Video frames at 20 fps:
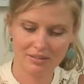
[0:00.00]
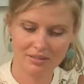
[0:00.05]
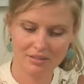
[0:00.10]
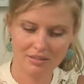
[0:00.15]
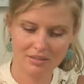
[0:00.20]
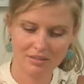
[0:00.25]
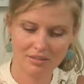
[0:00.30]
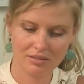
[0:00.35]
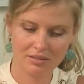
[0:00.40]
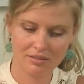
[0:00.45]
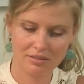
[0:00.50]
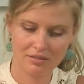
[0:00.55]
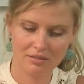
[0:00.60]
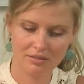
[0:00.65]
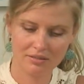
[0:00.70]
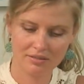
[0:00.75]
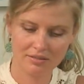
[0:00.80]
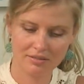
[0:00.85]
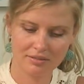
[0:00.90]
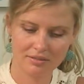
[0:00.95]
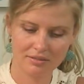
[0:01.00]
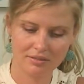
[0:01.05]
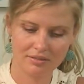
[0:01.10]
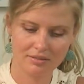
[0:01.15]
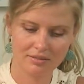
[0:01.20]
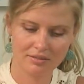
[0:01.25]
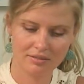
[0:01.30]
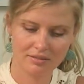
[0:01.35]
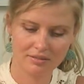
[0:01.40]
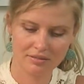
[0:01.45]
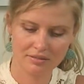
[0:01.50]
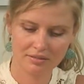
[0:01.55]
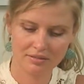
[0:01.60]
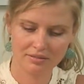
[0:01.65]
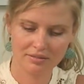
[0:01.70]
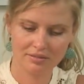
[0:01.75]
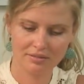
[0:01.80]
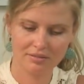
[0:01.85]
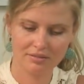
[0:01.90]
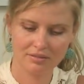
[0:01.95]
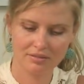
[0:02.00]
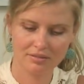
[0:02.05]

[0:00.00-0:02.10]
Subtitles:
Nobody speaks.